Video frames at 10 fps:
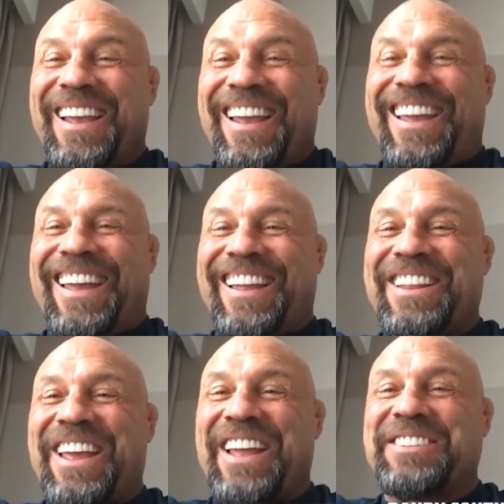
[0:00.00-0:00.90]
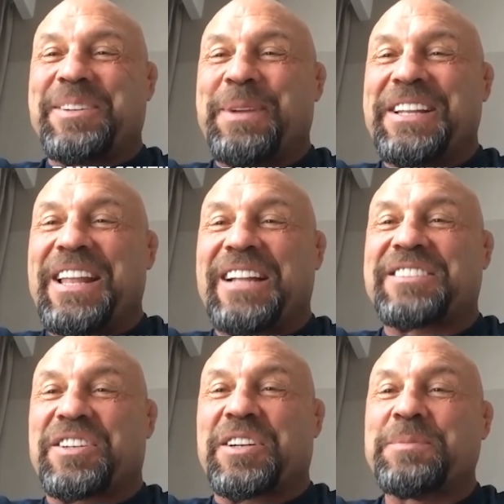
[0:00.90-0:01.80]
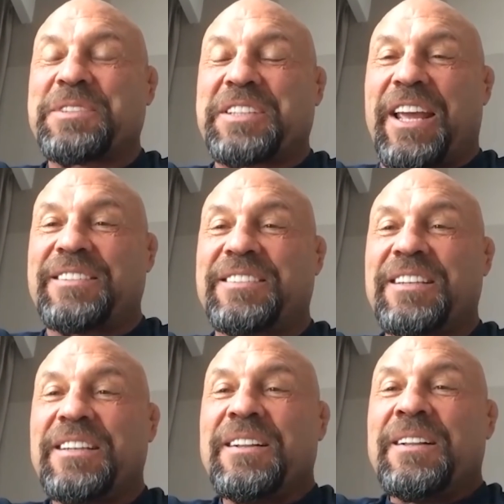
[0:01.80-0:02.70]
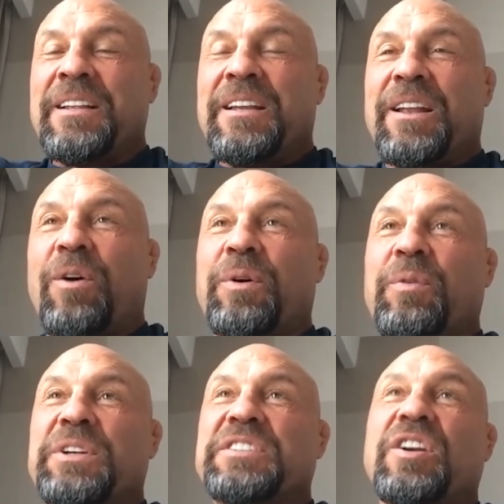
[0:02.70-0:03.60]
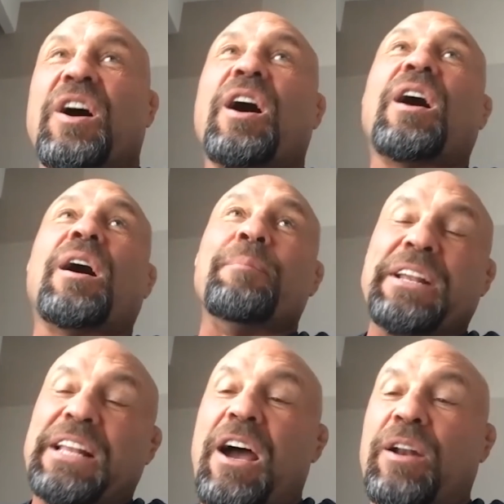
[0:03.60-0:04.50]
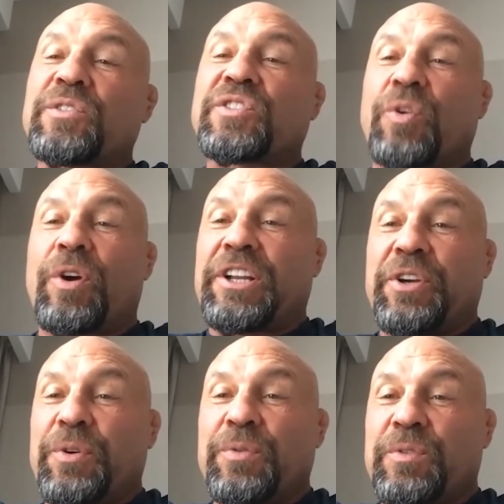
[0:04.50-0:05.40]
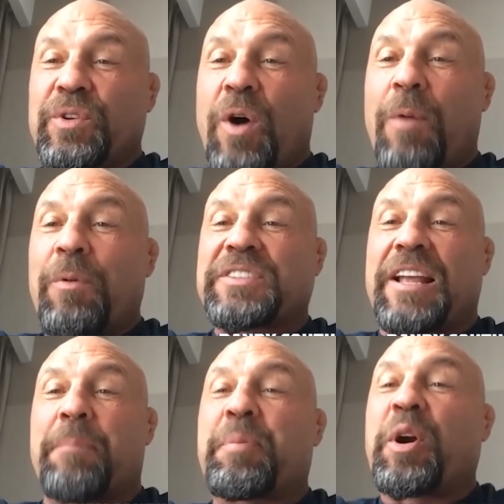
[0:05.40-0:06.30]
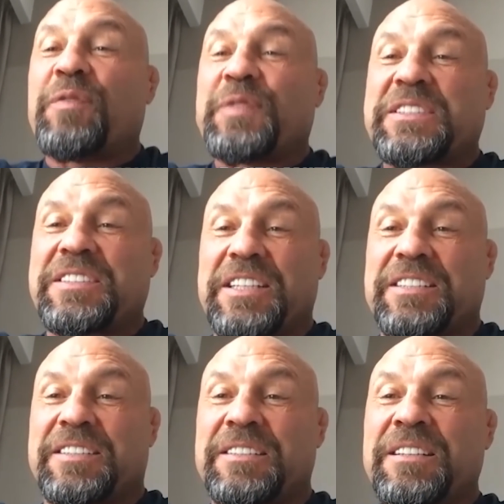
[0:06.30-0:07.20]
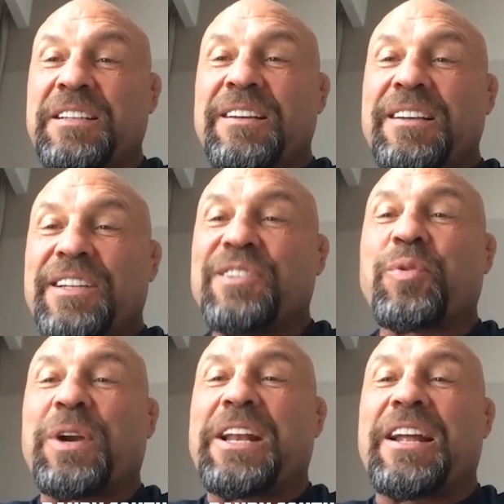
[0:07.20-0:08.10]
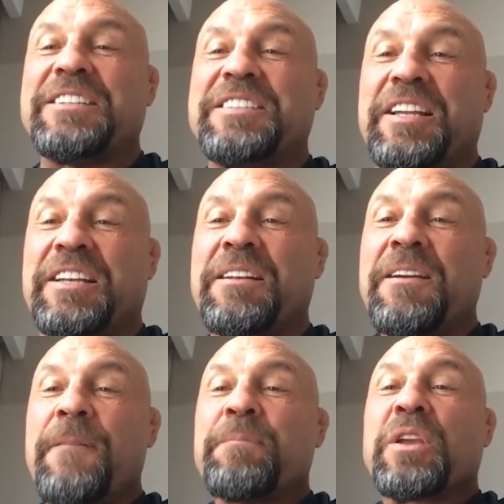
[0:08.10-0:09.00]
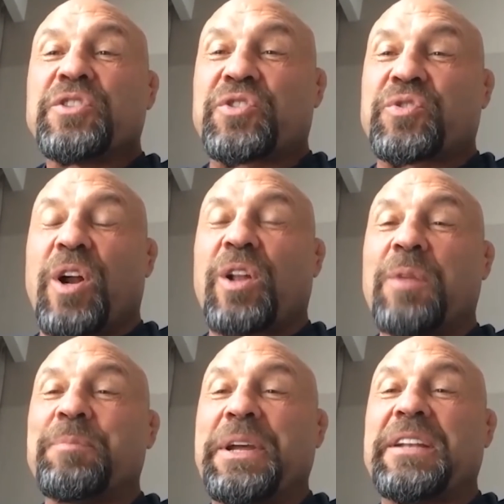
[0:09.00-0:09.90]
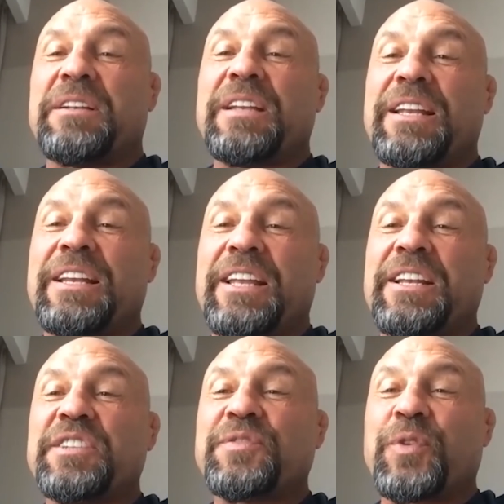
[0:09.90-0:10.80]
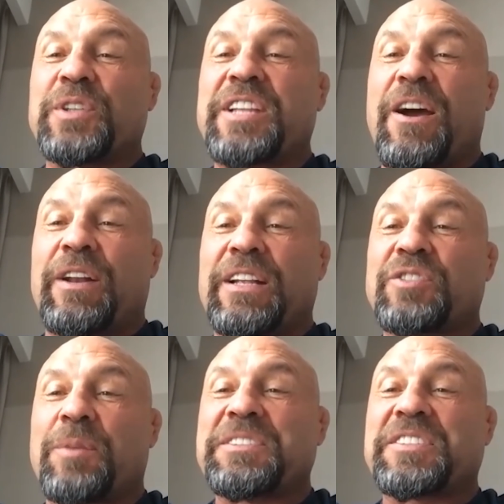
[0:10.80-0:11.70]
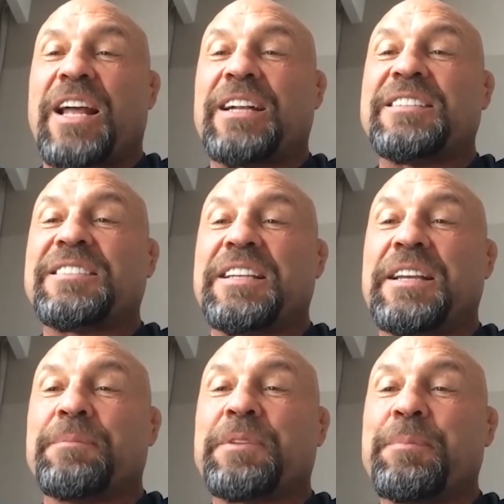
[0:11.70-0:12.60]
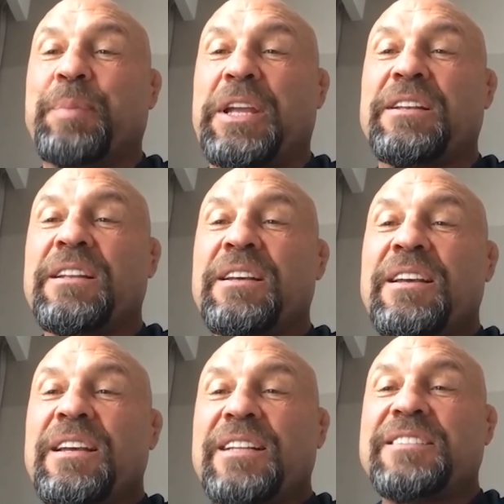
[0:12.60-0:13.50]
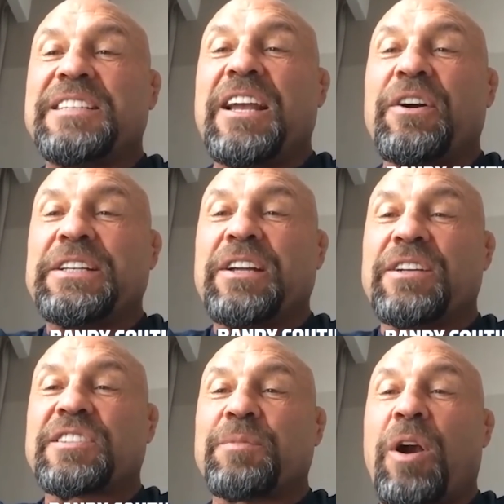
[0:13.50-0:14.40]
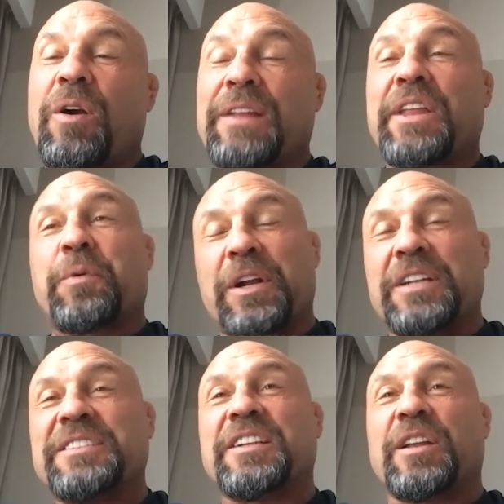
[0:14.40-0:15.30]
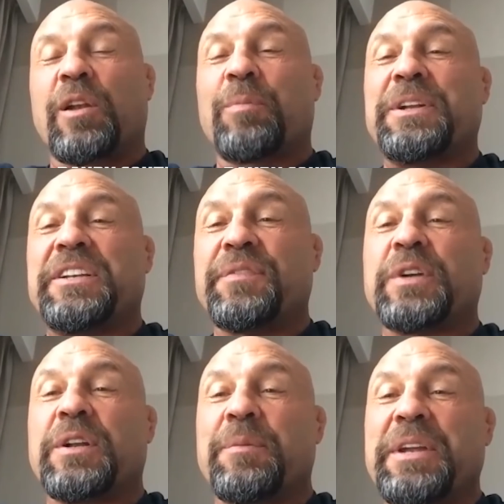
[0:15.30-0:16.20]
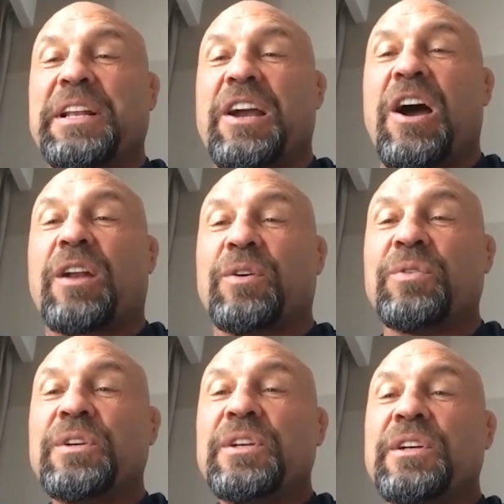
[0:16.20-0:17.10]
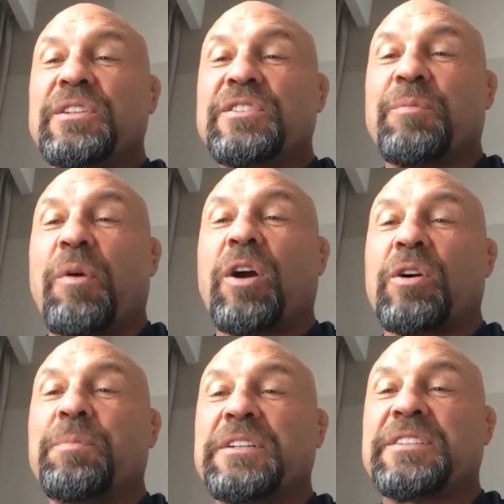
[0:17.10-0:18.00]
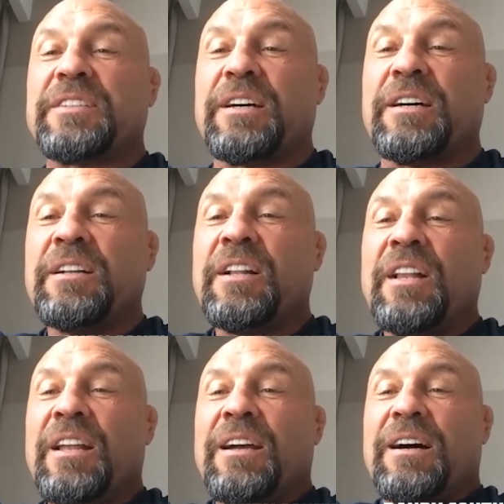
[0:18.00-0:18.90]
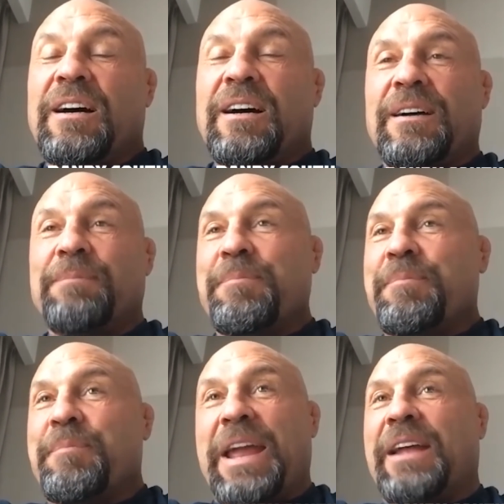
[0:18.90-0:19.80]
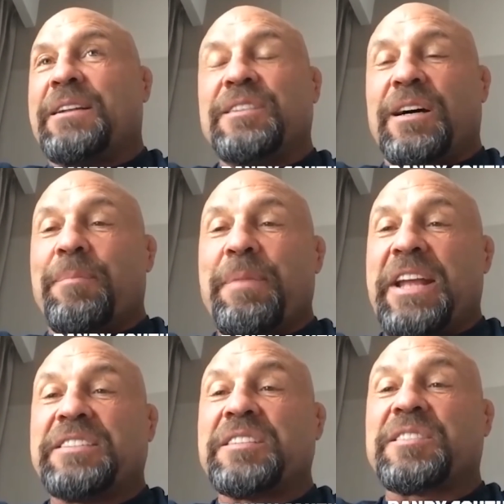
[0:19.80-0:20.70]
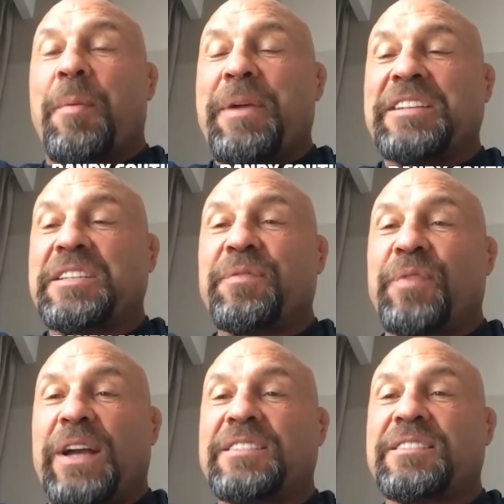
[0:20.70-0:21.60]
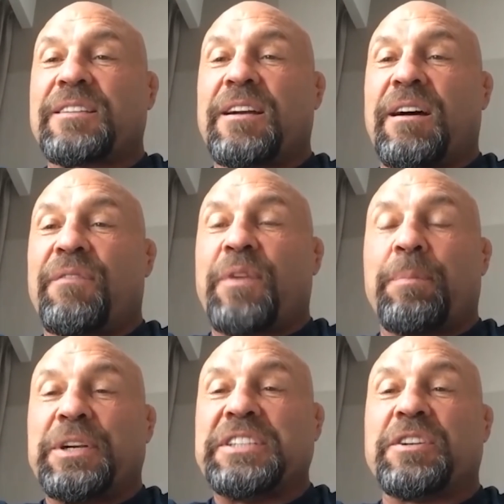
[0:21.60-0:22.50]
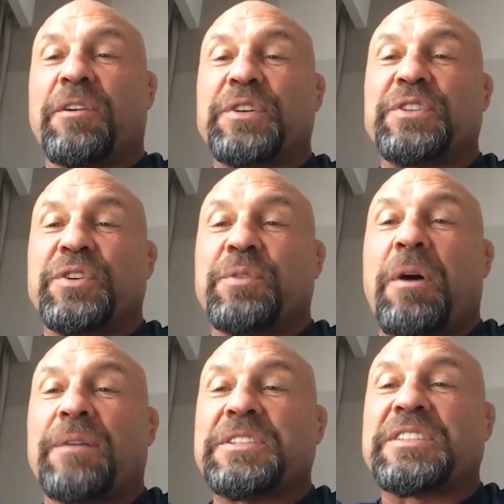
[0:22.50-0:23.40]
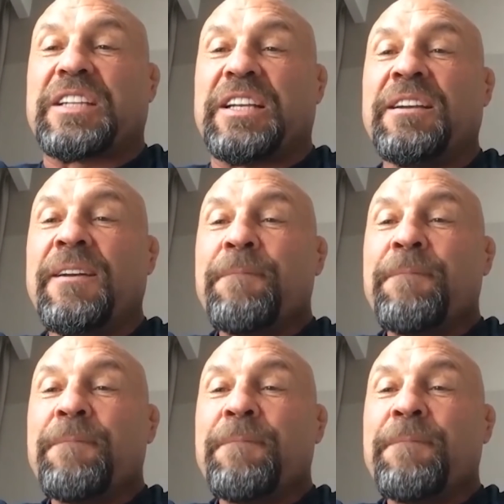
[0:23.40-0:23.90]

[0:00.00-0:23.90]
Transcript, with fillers: and and to be in that circumstance you know we saw emiliano sordi who who almost had a perfect season in 2019 struggle a bit in in his first outing so i'm excited to see him compete and see how he does tomorrow i think we're going to see a little bit different emiliano tomorrow but uh uh, man, amazing, some amazing fights. Uh, Fabricio Werdum, obviously,